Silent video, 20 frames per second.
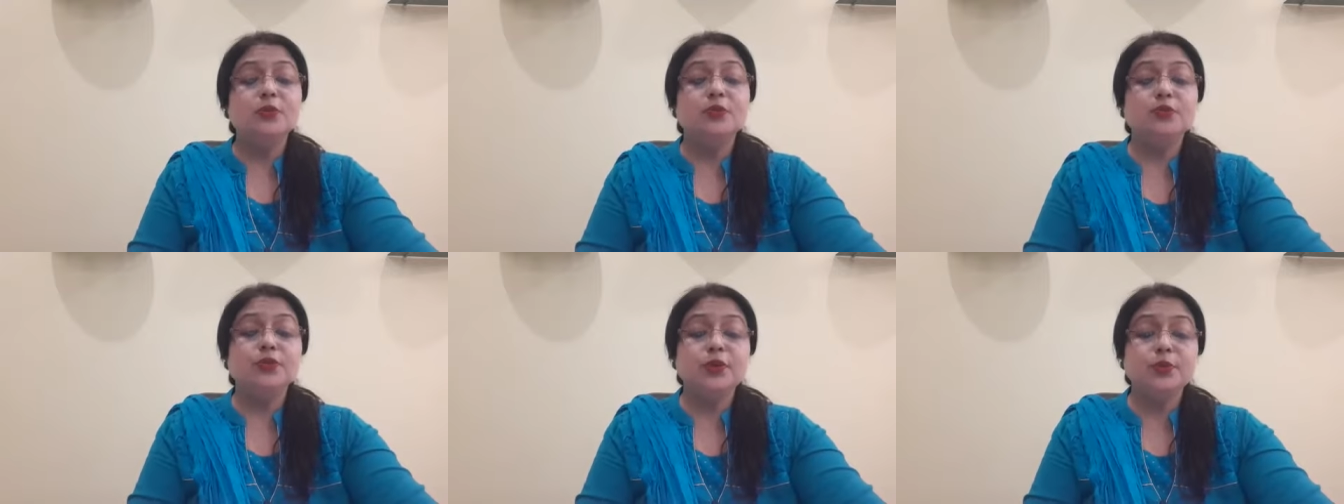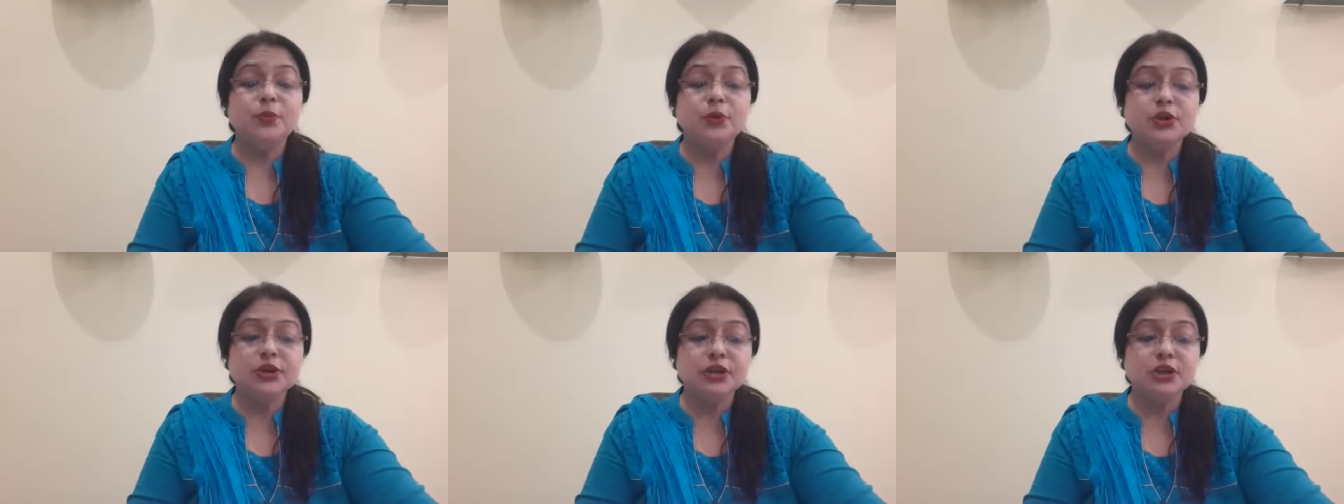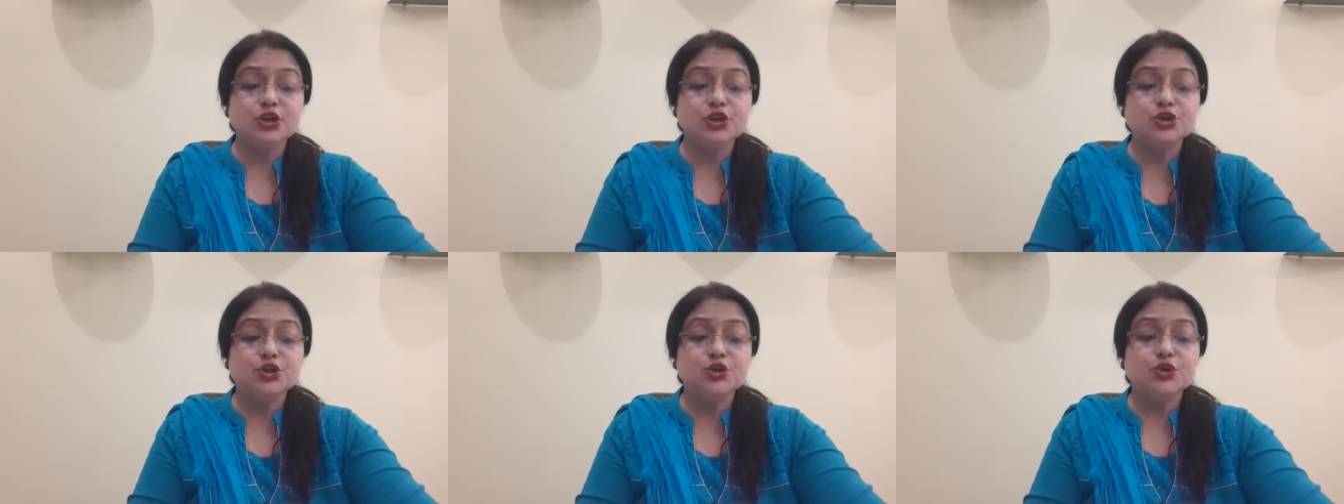
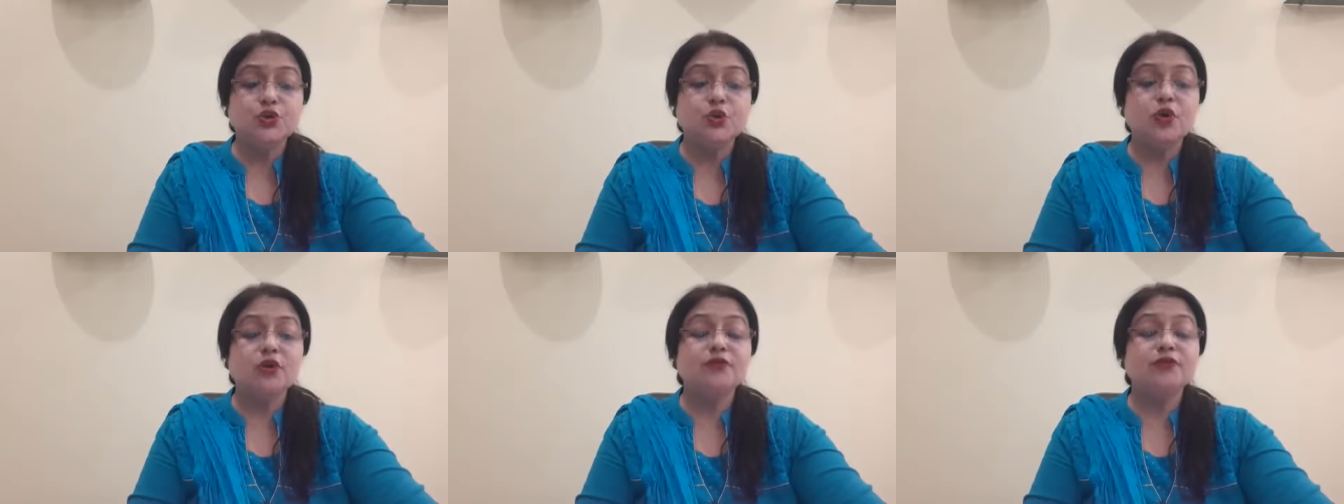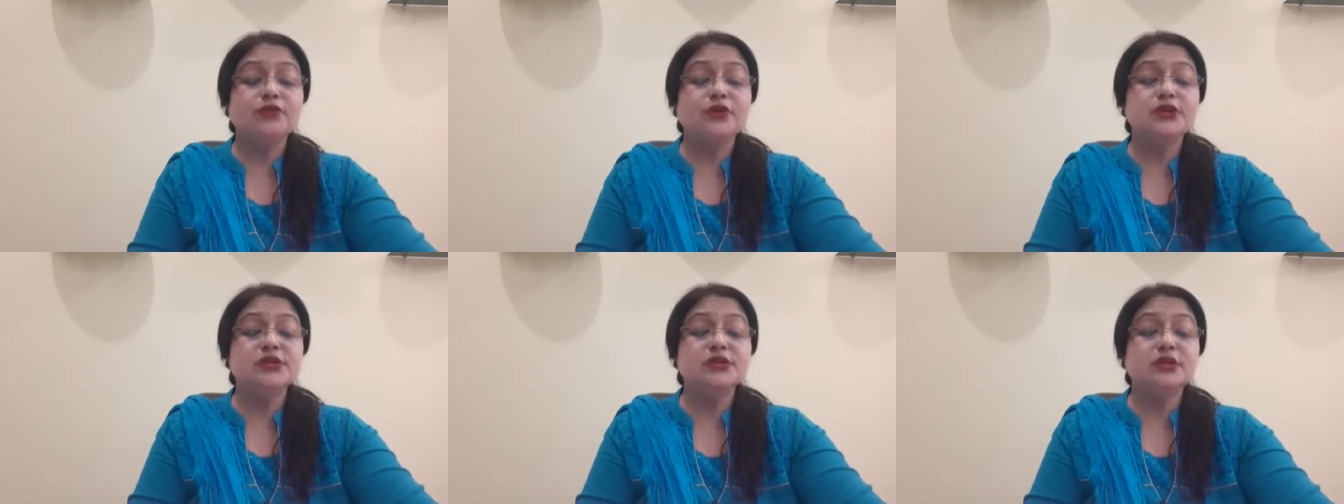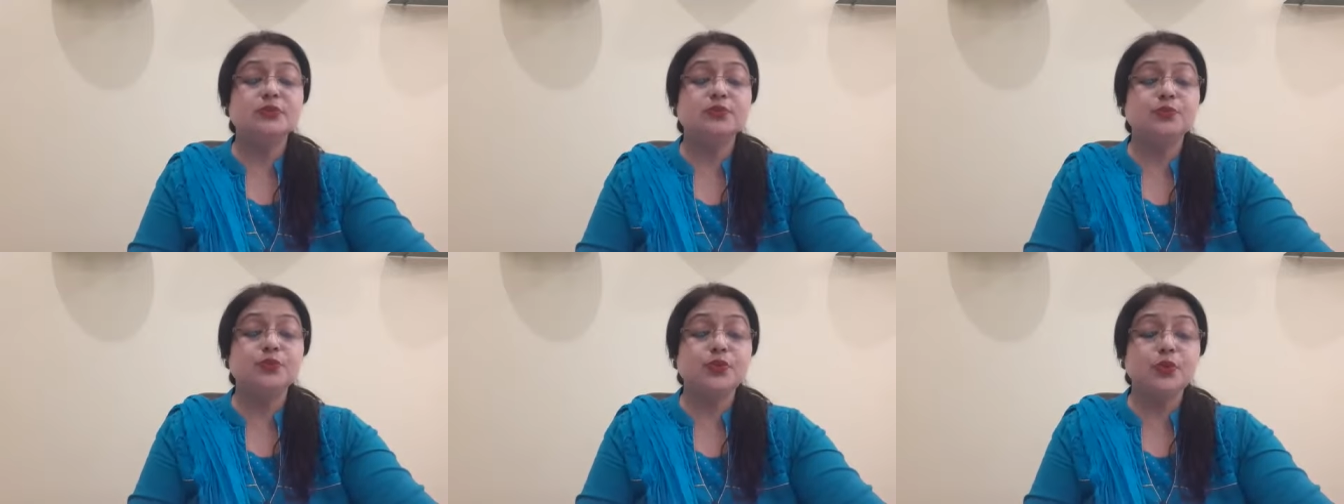premonition of his
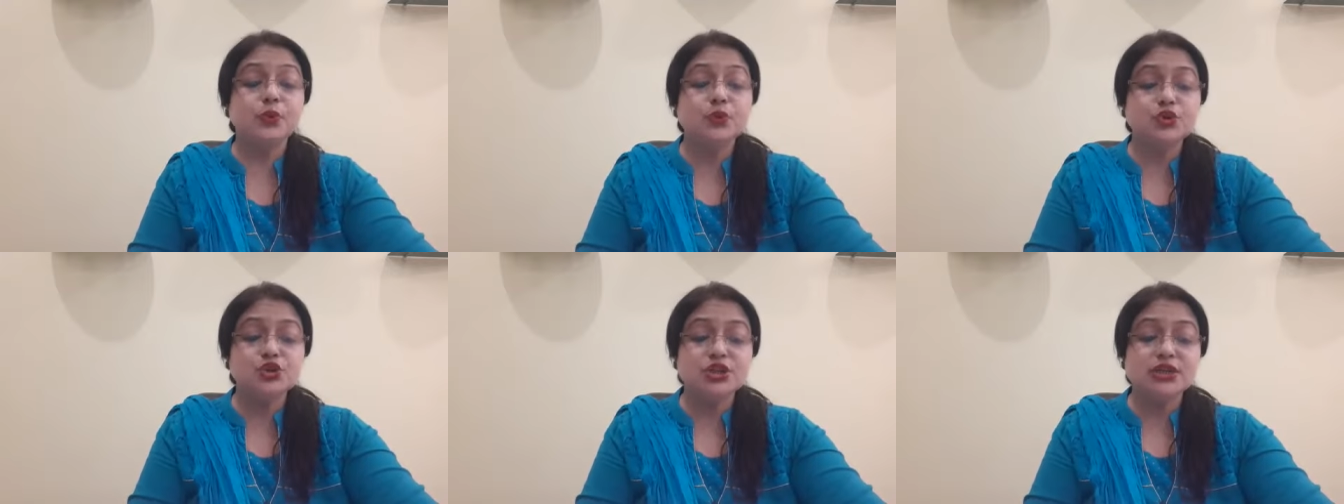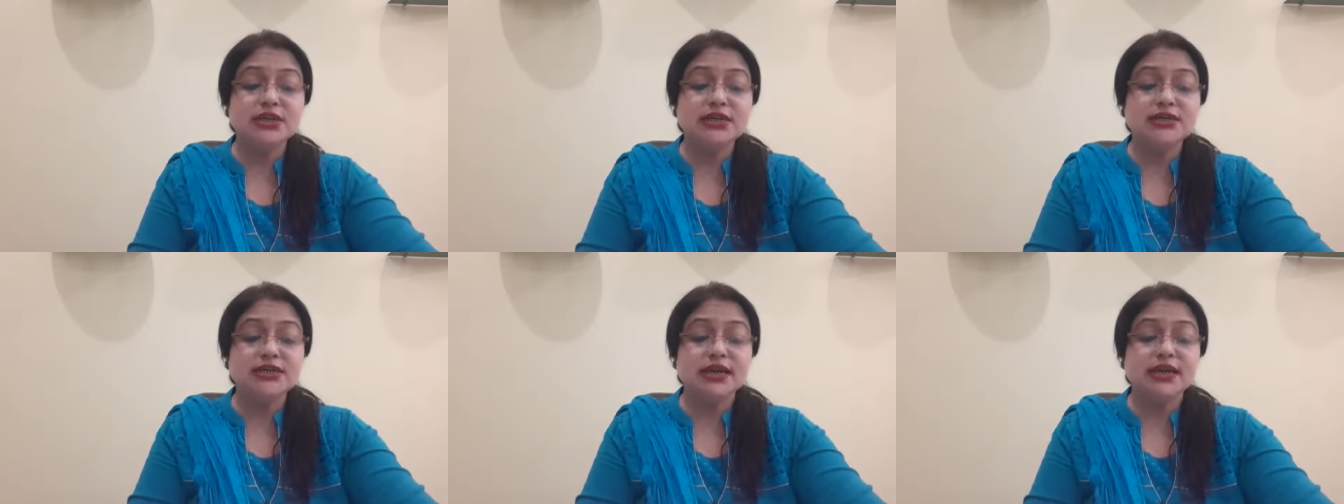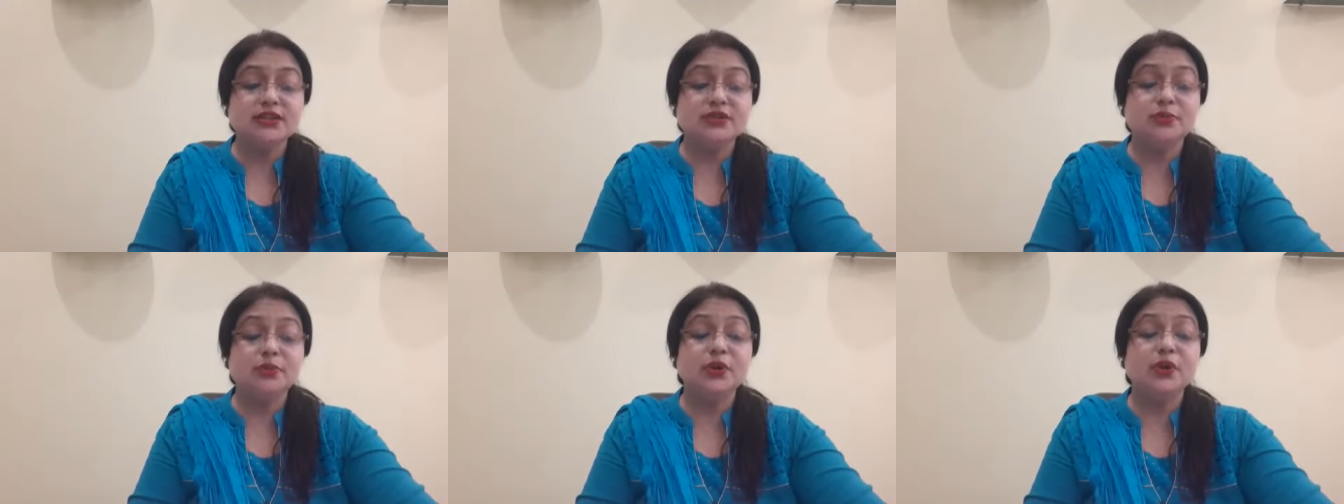approaching
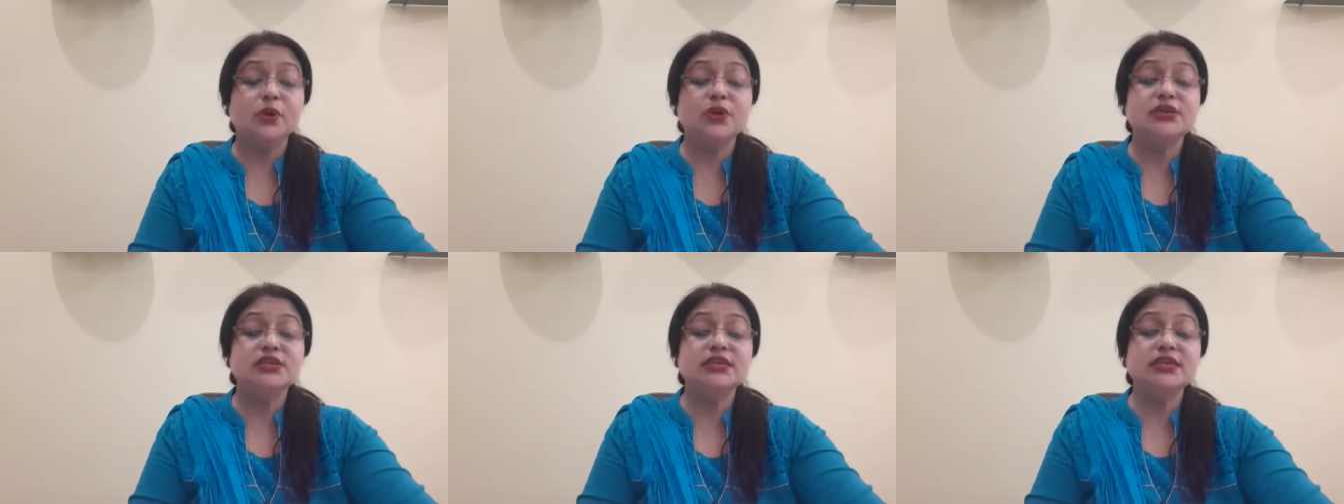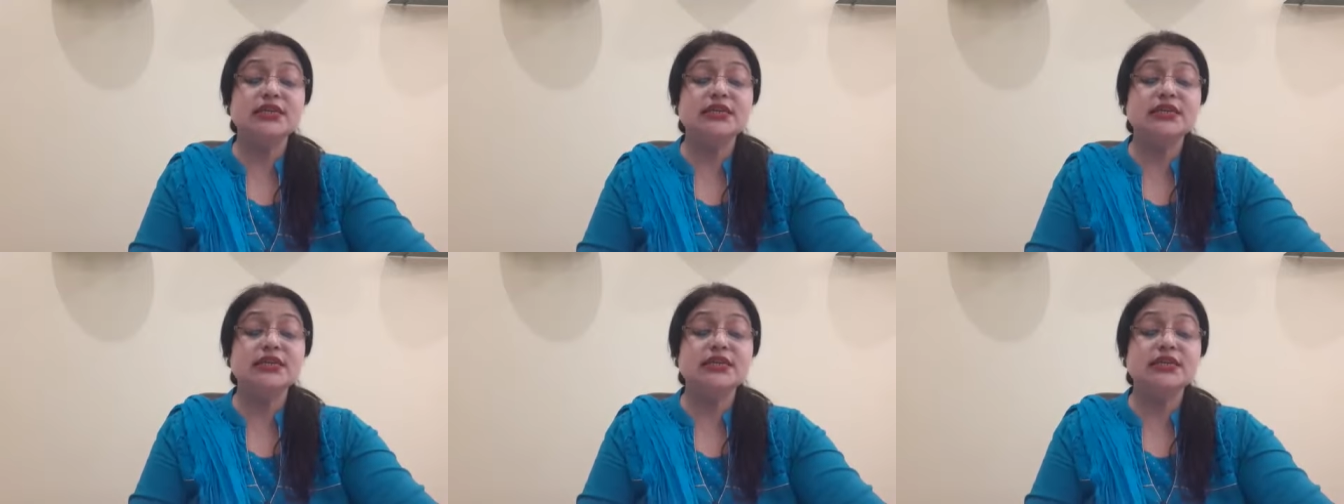death because